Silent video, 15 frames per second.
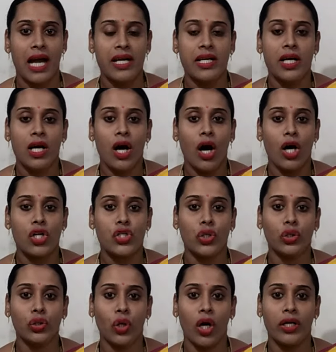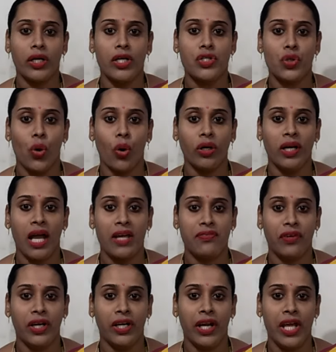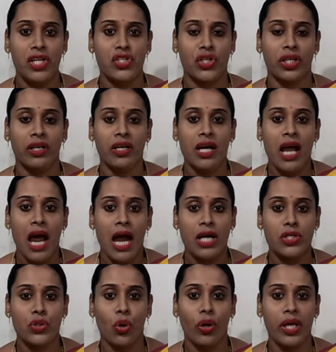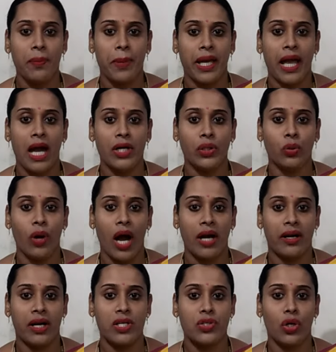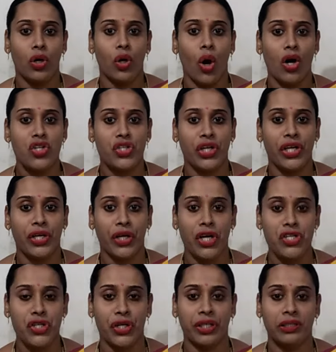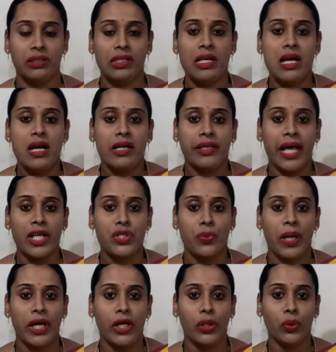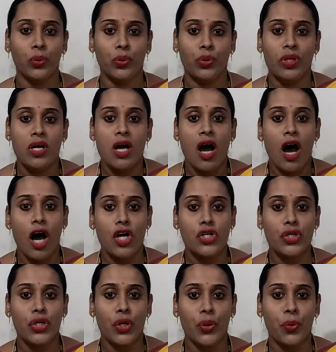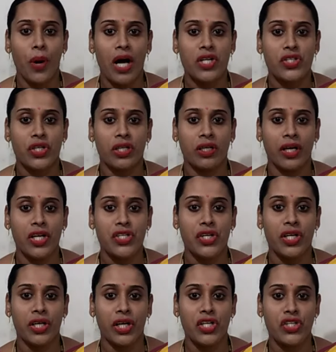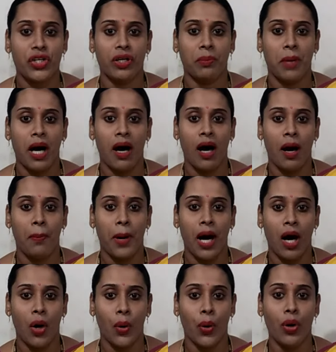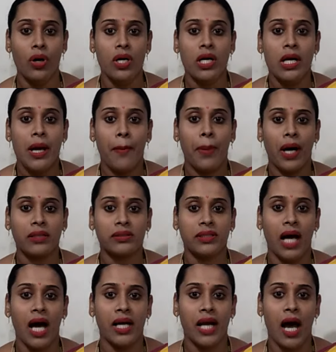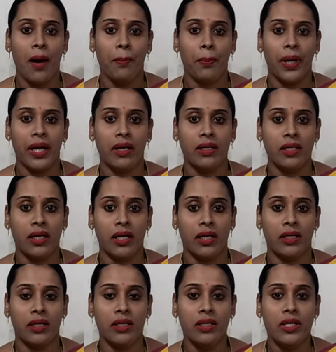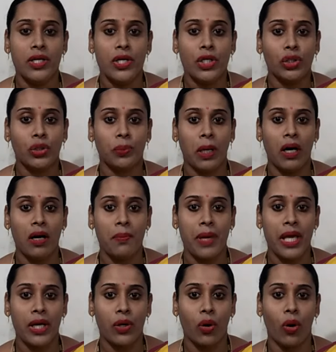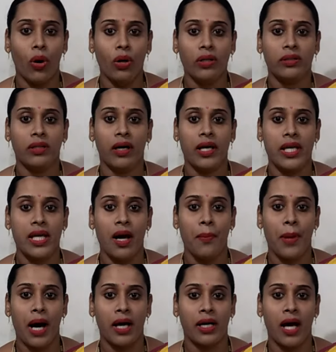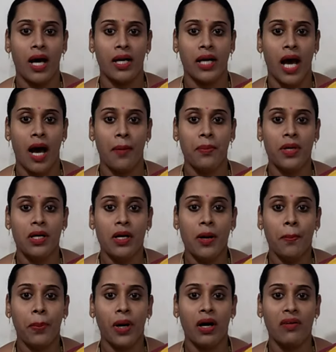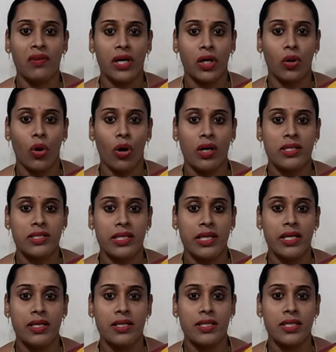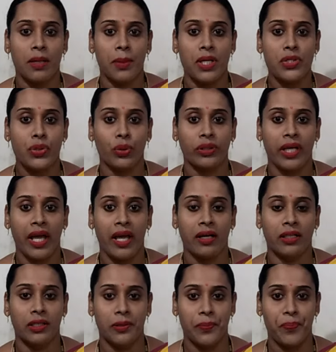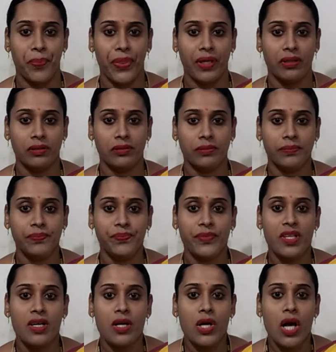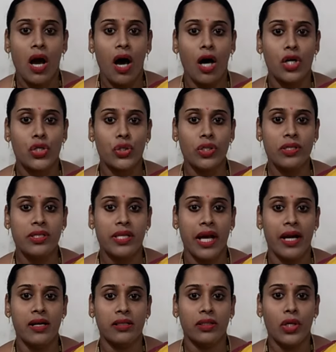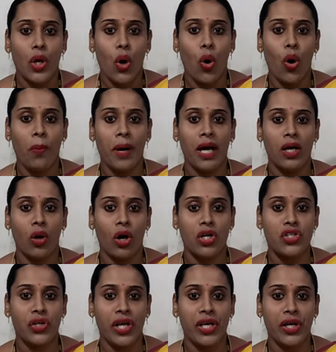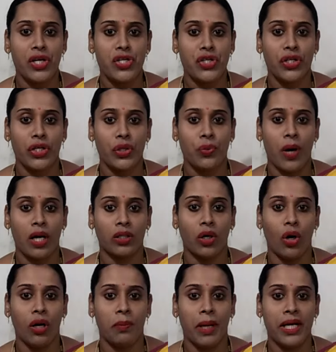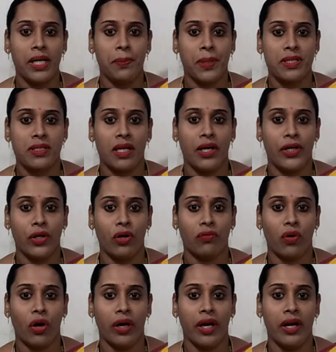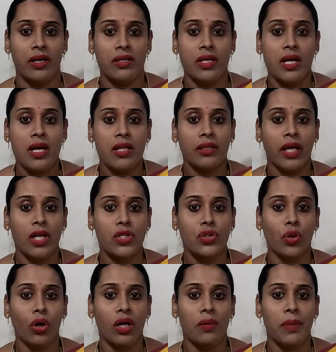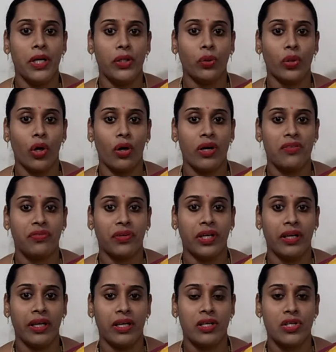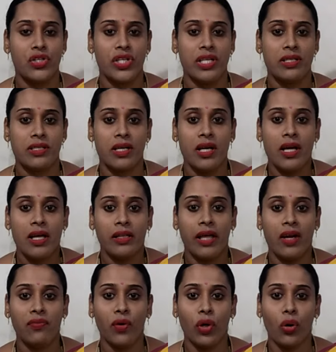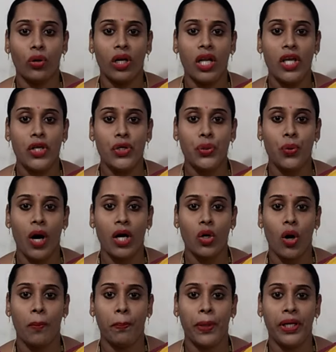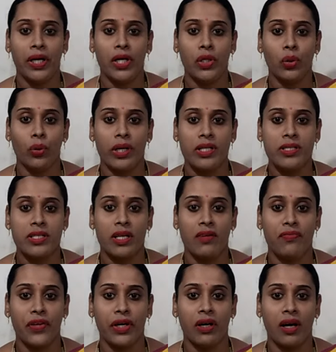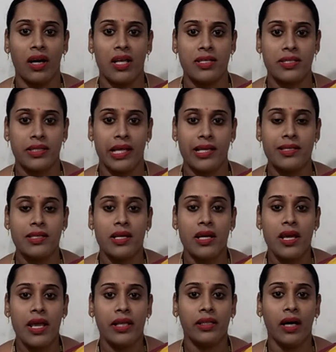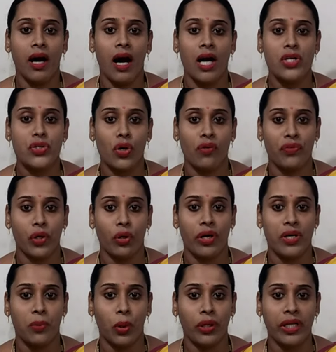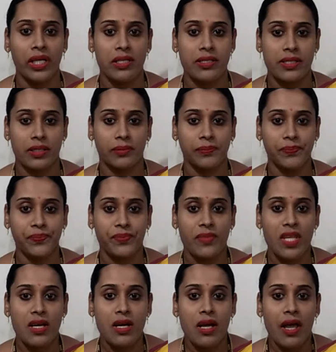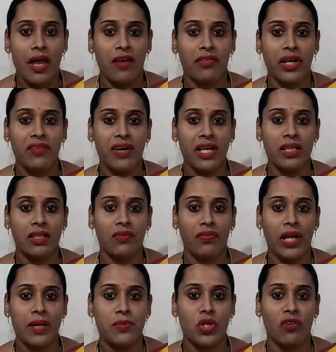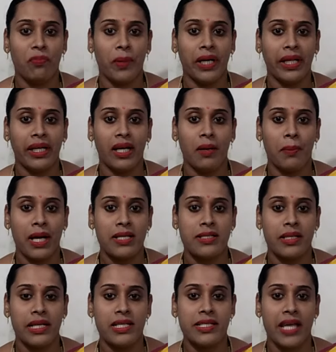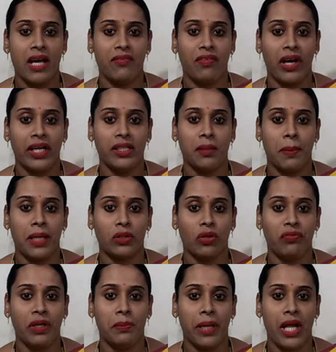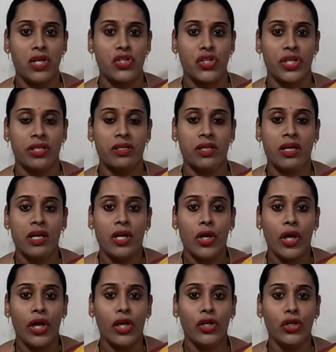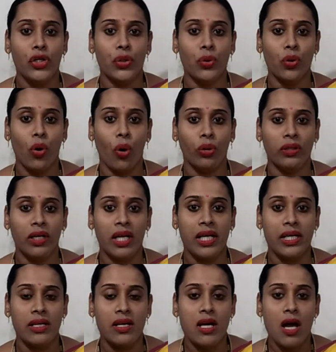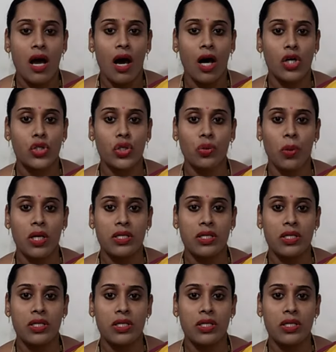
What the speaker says: that Arjun thought his own life in danger, and so he began to address Lord Shri Krishna. Text 22. Arjuna uvacha, Krishna Krishna Mahapaho Bhakta Nam Bhayankara Tvameko Dhayamana Nam Pavargo Asi Samasruteha. Arjun said, O my Lord Shri Krishna, you are the almighty personality of Godhead. There is no limit to your different energies. Therefore only you are competent to instill fearlessness in the hearts of your devotees. Everyone in the flames of material miseries can find the path of liberation in you only. Arjun